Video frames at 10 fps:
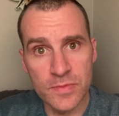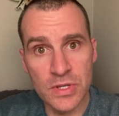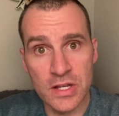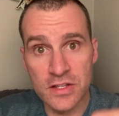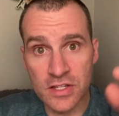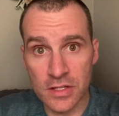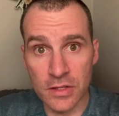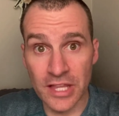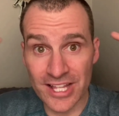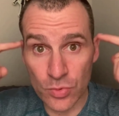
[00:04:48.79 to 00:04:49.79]
because
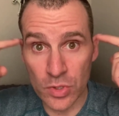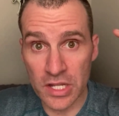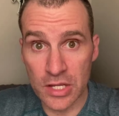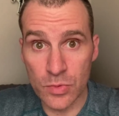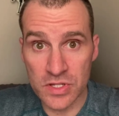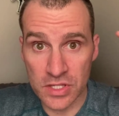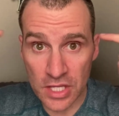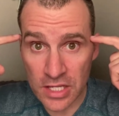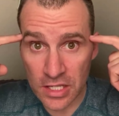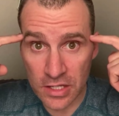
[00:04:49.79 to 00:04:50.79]
that's what he was
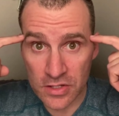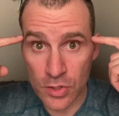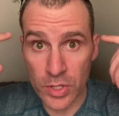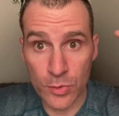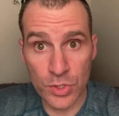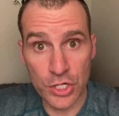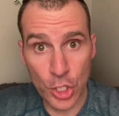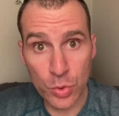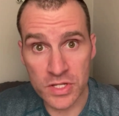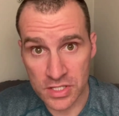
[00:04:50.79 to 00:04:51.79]
thinking, so he would
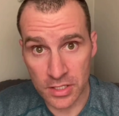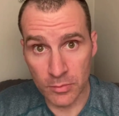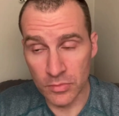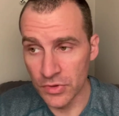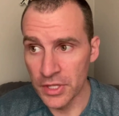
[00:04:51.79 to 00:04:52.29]
notice them.